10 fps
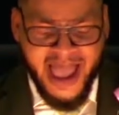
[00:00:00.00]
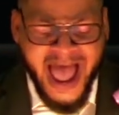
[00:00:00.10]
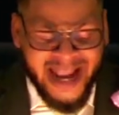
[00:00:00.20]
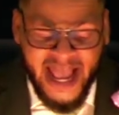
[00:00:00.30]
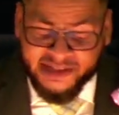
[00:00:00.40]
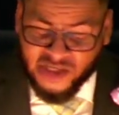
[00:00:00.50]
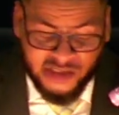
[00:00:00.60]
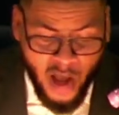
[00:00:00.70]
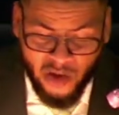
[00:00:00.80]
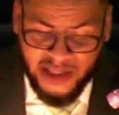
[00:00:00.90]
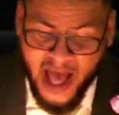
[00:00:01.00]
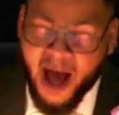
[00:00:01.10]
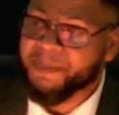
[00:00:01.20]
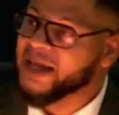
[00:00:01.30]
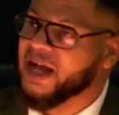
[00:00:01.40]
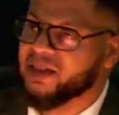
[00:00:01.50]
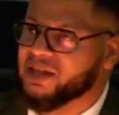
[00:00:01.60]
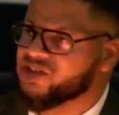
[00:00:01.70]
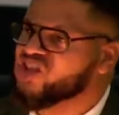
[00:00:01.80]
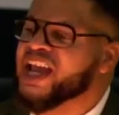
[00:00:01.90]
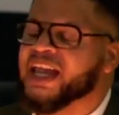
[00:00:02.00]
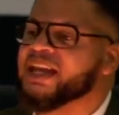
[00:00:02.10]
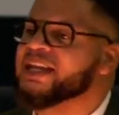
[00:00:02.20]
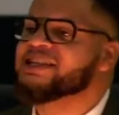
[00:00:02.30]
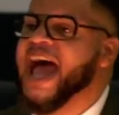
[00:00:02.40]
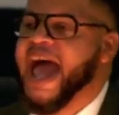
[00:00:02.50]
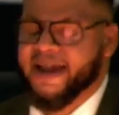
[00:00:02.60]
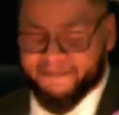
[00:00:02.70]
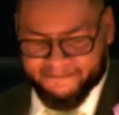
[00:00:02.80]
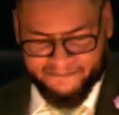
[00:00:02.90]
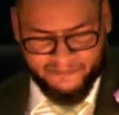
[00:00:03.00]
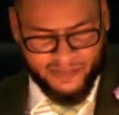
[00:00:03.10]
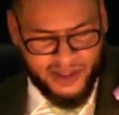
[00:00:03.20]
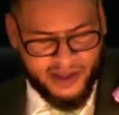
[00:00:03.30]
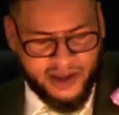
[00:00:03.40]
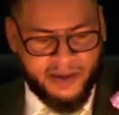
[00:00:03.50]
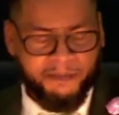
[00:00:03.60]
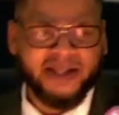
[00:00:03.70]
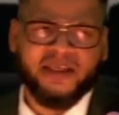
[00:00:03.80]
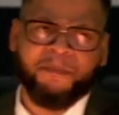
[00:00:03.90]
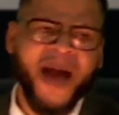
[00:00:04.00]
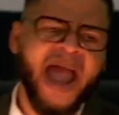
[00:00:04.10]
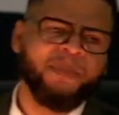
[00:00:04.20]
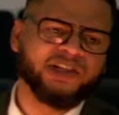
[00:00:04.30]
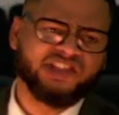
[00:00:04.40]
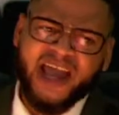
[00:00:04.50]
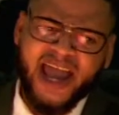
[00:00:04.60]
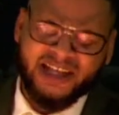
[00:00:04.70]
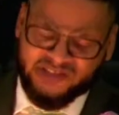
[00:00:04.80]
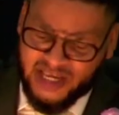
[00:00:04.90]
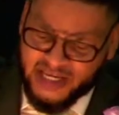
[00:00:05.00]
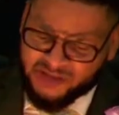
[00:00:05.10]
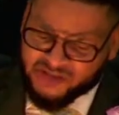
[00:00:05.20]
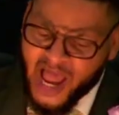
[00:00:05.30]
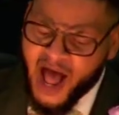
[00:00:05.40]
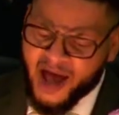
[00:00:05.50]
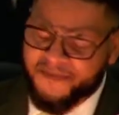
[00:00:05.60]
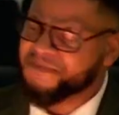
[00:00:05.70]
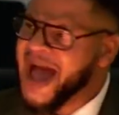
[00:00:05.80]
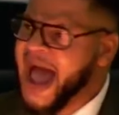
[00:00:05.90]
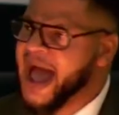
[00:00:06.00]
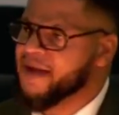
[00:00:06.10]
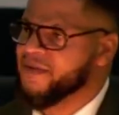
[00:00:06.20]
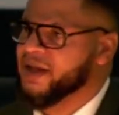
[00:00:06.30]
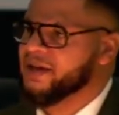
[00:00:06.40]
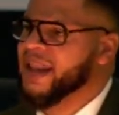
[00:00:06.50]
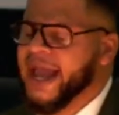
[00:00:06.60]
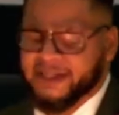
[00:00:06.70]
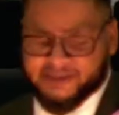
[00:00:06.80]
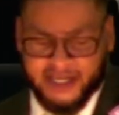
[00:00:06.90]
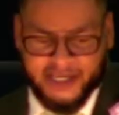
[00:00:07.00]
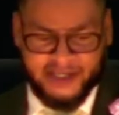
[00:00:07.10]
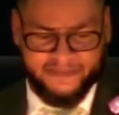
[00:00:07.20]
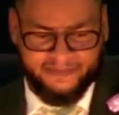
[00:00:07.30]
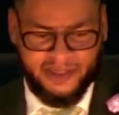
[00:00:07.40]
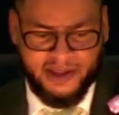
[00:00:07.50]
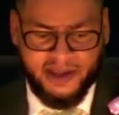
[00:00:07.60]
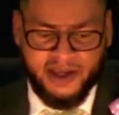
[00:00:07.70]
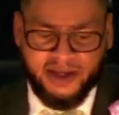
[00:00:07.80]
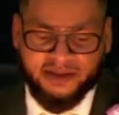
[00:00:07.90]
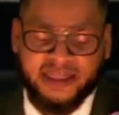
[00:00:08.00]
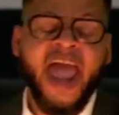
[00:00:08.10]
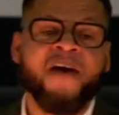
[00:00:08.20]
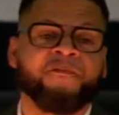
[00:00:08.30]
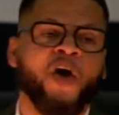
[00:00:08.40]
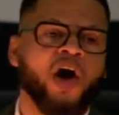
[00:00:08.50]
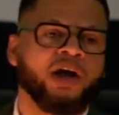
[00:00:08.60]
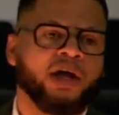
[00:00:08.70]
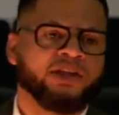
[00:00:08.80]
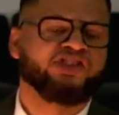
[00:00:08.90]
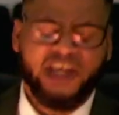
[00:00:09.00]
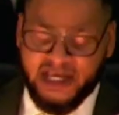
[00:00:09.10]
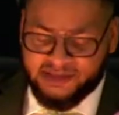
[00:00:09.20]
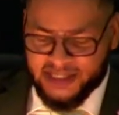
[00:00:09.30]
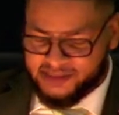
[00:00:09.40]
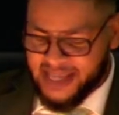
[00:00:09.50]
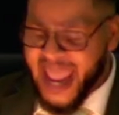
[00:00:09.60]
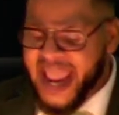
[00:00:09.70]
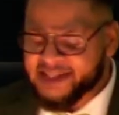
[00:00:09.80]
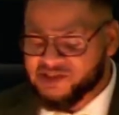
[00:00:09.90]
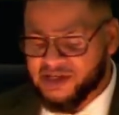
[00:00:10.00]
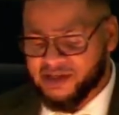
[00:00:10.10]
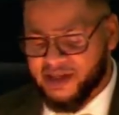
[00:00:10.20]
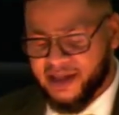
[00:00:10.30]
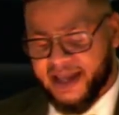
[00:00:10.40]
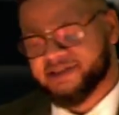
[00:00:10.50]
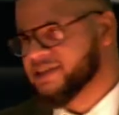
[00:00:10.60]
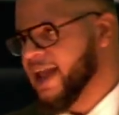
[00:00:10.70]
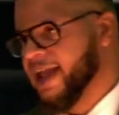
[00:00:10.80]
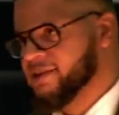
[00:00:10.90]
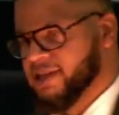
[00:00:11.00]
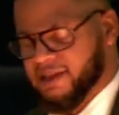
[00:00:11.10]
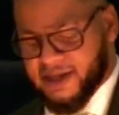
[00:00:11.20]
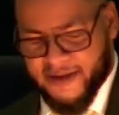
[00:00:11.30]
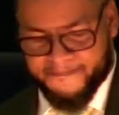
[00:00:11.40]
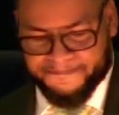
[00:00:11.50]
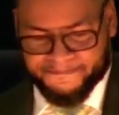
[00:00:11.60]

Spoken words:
I got to go, y'all, because the chicken is hot. But the Bible says in John 5:19, therefore Jesus answered and saying to them,